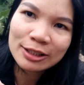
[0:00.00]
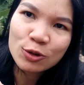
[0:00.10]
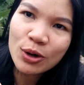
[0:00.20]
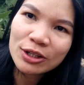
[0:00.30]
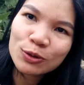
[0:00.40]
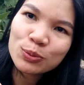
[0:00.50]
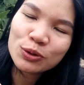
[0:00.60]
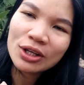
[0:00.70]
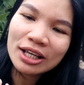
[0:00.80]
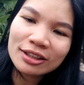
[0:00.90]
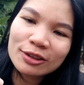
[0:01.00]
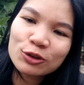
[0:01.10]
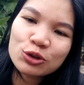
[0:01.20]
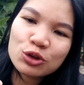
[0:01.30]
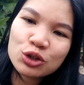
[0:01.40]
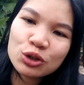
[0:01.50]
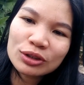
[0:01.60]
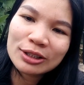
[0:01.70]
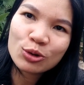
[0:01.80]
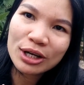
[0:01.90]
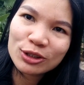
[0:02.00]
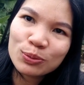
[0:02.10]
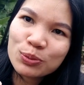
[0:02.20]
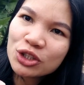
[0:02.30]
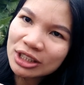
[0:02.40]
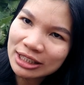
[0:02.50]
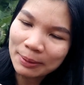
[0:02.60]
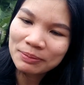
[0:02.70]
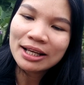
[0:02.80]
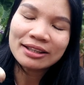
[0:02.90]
They try to put the shoot, they try to push it up.